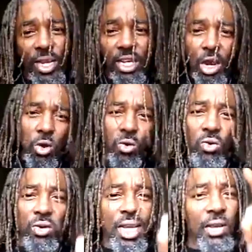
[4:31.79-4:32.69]
we
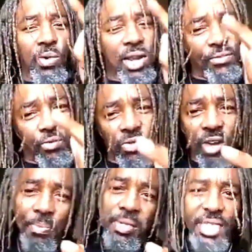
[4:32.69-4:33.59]
go and wherever we
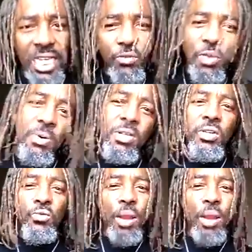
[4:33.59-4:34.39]
represent, we're supposed to